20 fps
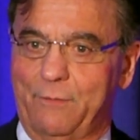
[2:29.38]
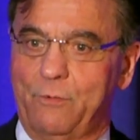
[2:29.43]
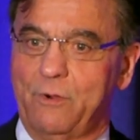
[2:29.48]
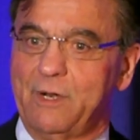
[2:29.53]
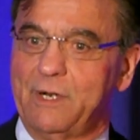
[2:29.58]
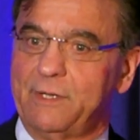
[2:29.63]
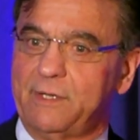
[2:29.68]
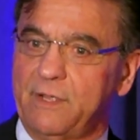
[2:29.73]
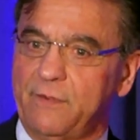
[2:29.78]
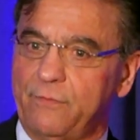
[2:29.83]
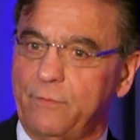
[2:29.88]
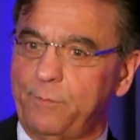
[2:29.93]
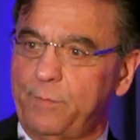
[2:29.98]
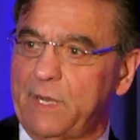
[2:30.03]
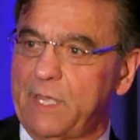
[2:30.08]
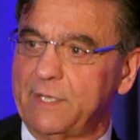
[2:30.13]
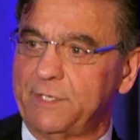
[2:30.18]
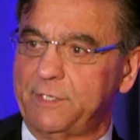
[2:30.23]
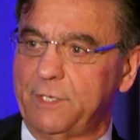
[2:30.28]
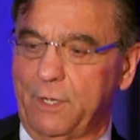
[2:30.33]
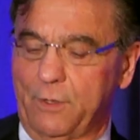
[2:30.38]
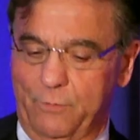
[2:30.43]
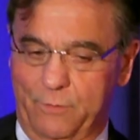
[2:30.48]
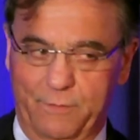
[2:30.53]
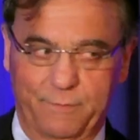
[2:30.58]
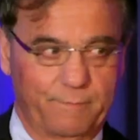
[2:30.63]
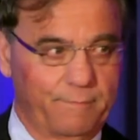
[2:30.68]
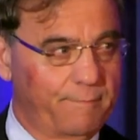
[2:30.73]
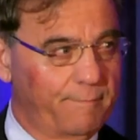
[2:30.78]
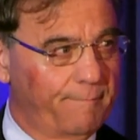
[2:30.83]
we're at a different plateau.
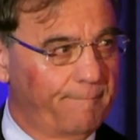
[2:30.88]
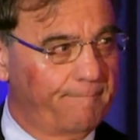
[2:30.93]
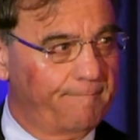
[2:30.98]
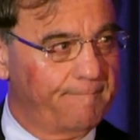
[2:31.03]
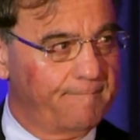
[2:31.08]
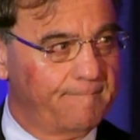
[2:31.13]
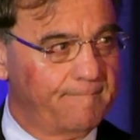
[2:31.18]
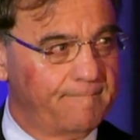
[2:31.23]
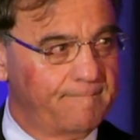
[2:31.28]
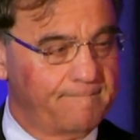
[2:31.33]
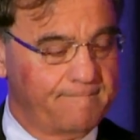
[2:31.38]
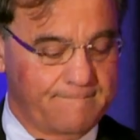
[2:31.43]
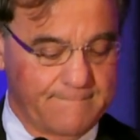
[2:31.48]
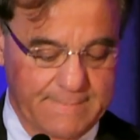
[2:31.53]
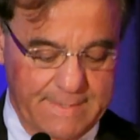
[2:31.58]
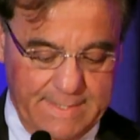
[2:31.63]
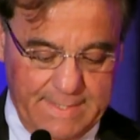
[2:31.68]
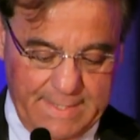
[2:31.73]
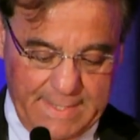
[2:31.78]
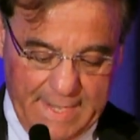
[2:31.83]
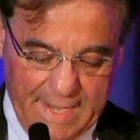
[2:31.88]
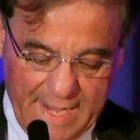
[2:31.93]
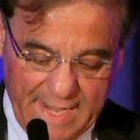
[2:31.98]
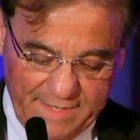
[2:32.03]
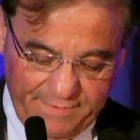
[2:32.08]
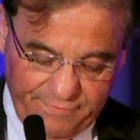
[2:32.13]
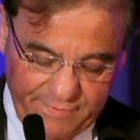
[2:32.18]
I